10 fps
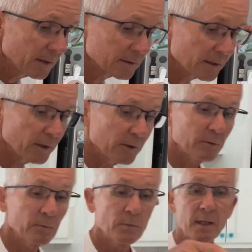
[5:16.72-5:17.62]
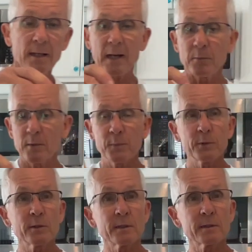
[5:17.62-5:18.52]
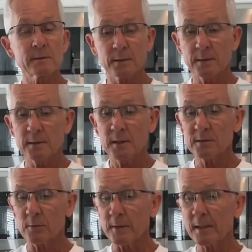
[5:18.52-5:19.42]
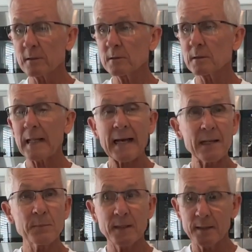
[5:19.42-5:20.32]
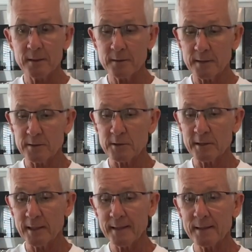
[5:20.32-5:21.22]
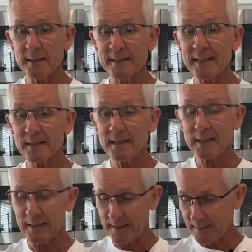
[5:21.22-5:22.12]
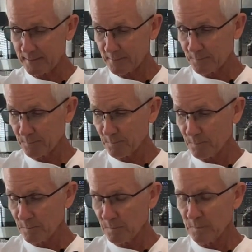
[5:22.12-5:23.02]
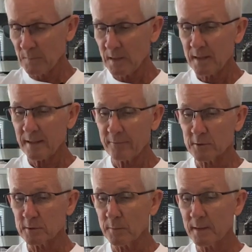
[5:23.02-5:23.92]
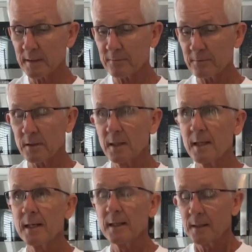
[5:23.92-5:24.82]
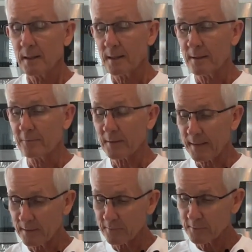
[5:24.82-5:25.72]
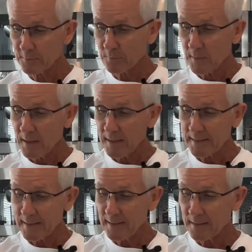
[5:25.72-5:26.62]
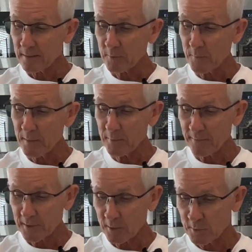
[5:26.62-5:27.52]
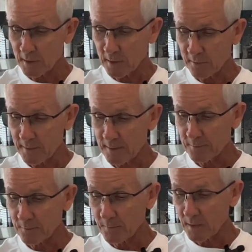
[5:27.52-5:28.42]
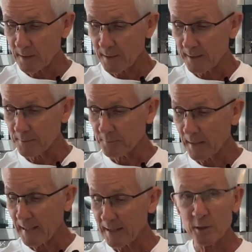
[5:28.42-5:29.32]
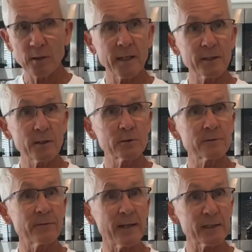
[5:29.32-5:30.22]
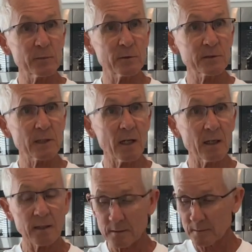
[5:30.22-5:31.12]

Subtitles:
So I'm going to put just a regular light beer. This is a Yingling Light. For a little bit of flavor. Again, remember I've told y'all that I do not use vegetable stock